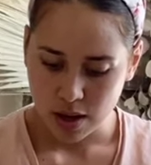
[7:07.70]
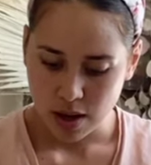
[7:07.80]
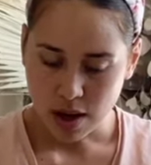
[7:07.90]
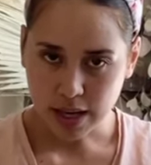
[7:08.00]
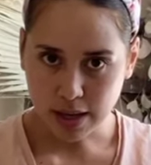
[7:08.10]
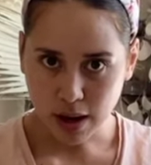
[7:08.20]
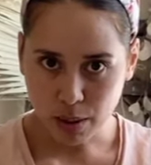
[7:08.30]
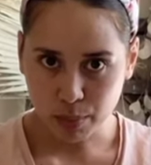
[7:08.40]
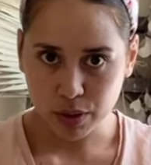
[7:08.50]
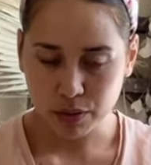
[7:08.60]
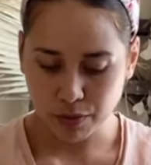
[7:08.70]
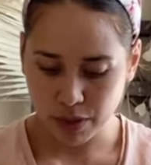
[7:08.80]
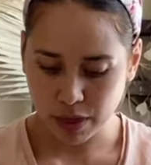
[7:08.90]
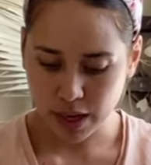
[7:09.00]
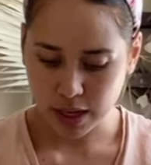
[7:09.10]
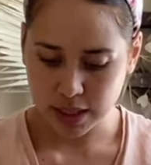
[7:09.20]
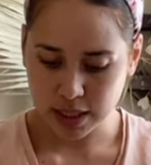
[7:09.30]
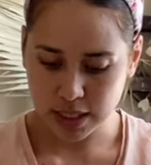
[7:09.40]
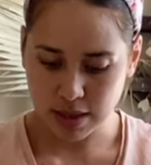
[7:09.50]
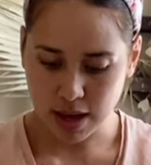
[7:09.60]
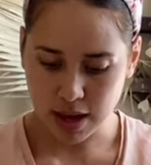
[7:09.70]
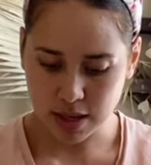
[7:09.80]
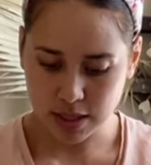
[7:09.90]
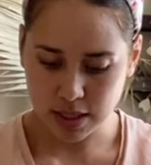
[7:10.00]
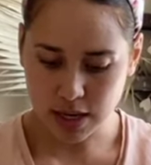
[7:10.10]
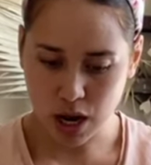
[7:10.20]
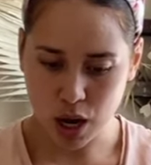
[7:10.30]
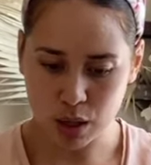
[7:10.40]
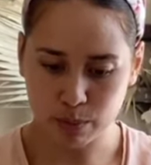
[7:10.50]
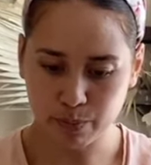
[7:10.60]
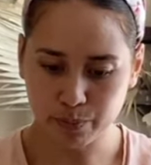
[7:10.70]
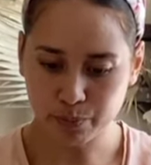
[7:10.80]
a couple of things that um,